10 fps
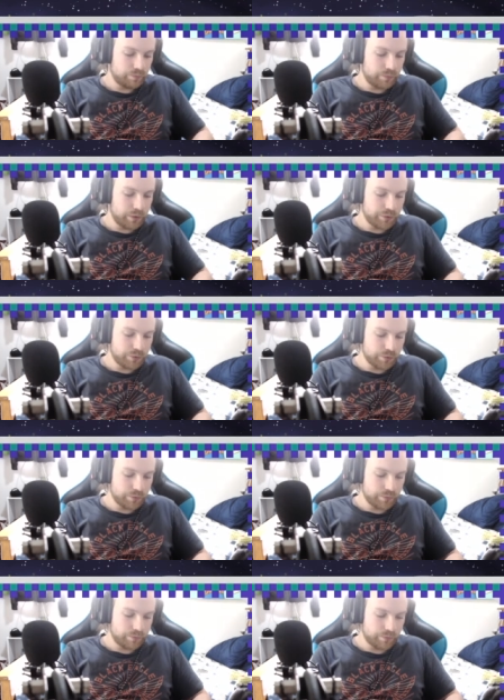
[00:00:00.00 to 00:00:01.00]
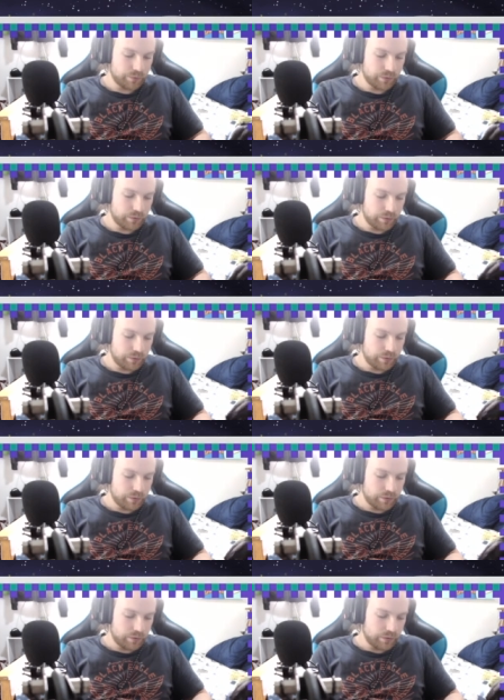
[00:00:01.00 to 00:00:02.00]
Make sure
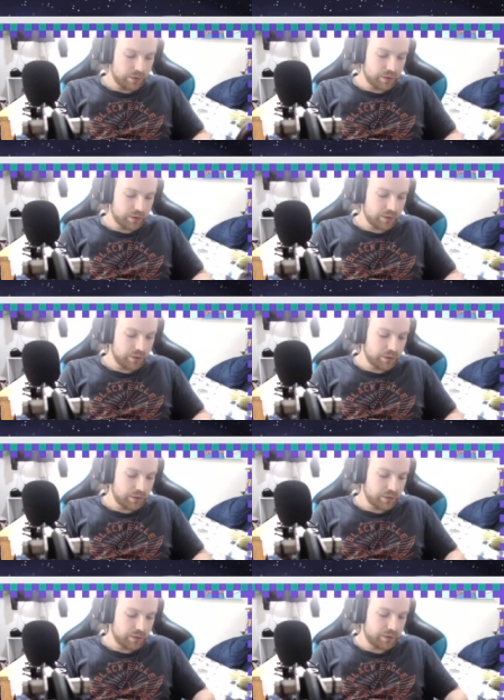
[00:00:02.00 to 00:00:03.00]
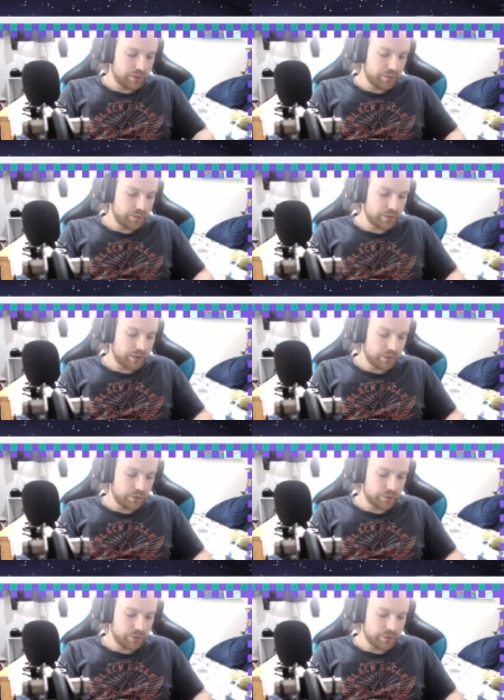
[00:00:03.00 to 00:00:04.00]
that the tails are
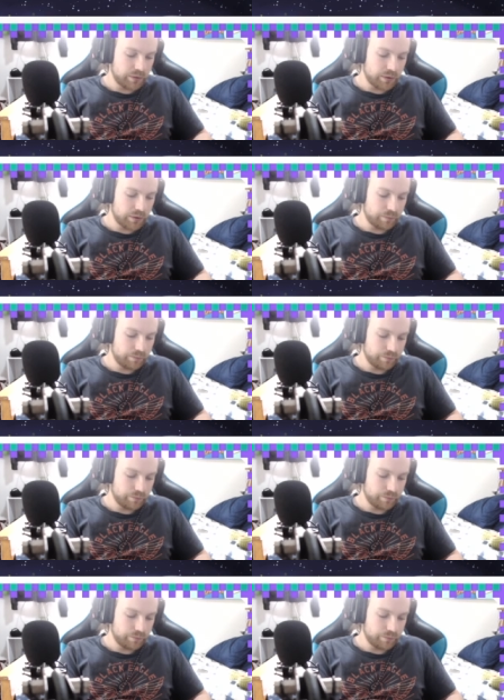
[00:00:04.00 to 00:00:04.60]
knotted together.